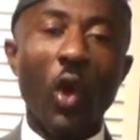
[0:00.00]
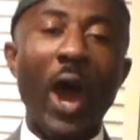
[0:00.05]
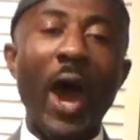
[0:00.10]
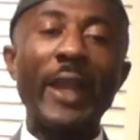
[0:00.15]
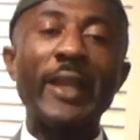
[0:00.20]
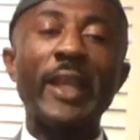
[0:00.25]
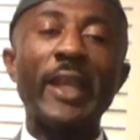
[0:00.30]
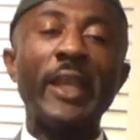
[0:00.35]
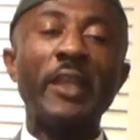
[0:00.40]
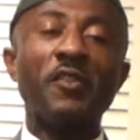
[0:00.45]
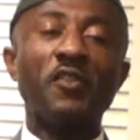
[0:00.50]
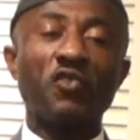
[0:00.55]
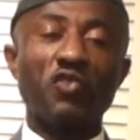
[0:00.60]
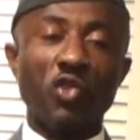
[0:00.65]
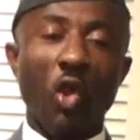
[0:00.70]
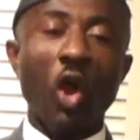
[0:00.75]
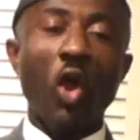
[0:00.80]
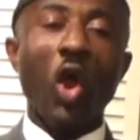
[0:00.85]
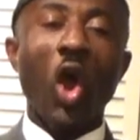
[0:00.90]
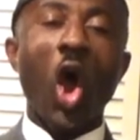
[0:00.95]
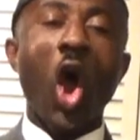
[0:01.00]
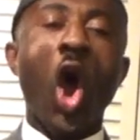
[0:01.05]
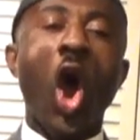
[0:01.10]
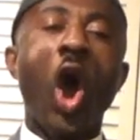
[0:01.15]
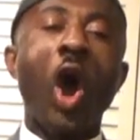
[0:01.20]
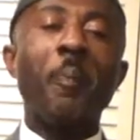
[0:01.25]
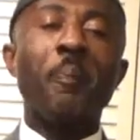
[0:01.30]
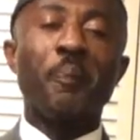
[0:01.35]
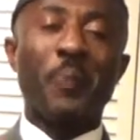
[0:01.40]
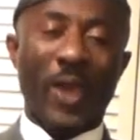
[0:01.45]
So I they instruct
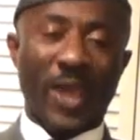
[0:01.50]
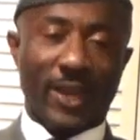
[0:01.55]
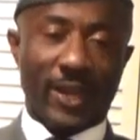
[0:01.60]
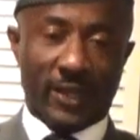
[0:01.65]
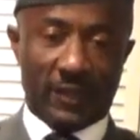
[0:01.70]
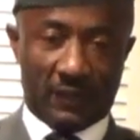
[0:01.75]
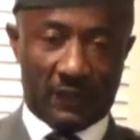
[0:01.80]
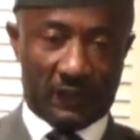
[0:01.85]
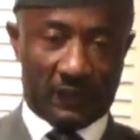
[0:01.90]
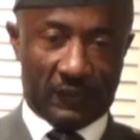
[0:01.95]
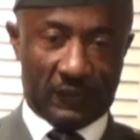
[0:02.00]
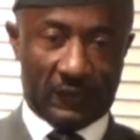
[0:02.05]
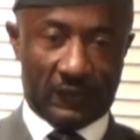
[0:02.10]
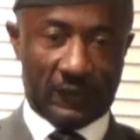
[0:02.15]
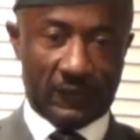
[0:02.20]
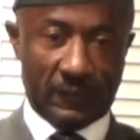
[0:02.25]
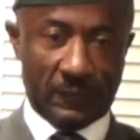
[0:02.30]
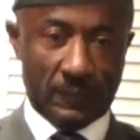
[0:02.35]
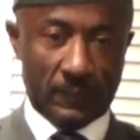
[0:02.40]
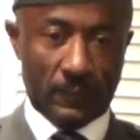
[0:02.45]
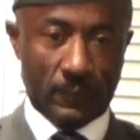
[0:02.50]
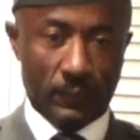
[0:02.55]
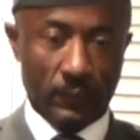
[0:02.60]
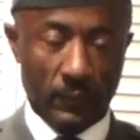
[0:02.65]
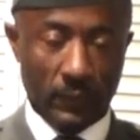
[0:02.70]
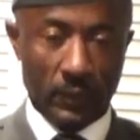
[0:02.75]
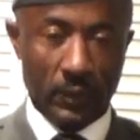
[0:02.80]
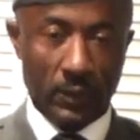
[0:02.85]
all parents